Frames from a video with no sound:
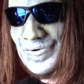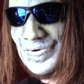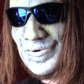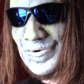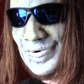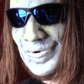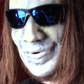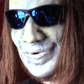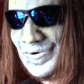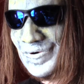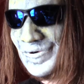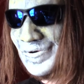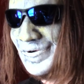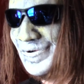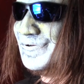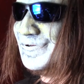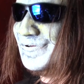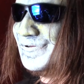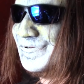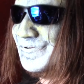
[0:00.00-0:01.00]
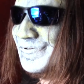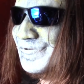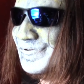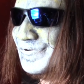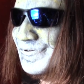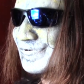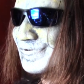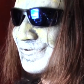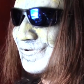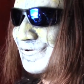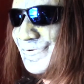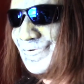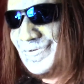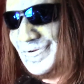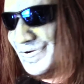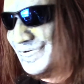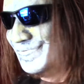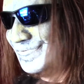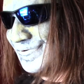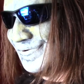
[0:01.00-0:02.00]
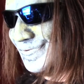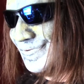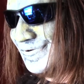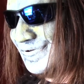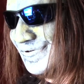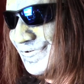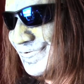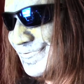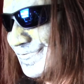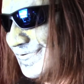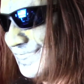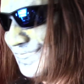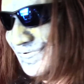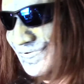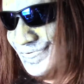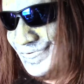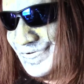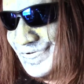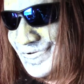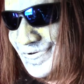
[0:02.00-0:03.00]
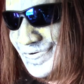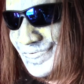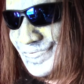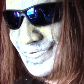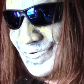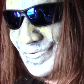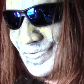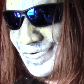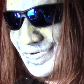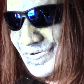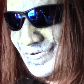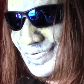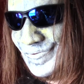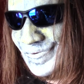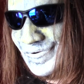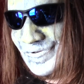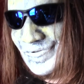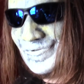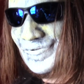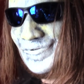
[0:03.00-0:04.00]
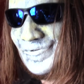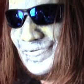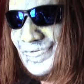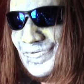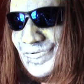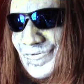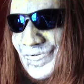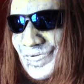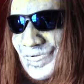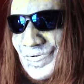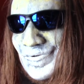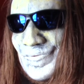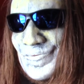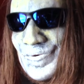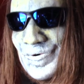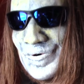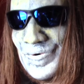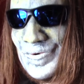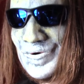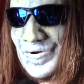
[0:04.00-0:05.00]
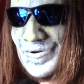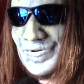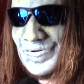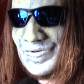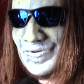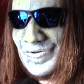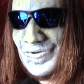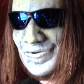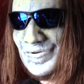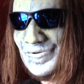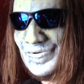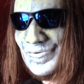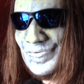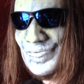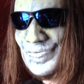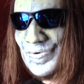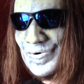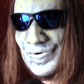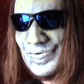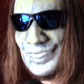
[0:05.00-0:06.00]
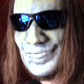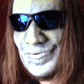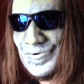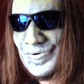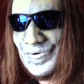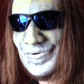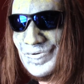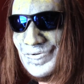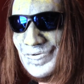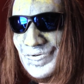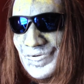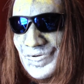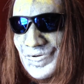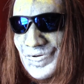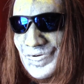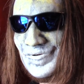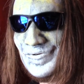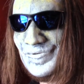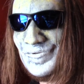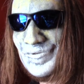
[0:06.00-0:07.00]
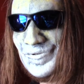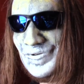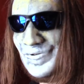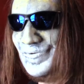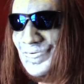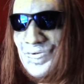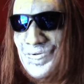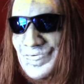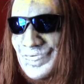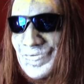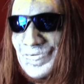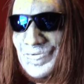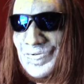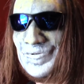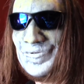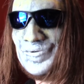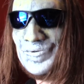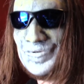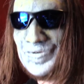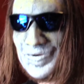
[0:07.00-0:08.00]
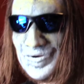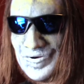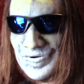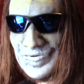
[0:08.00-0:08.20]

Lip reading: Or is 2 times a week or maybe 3 times a week with a little more quality more important than a video every single day?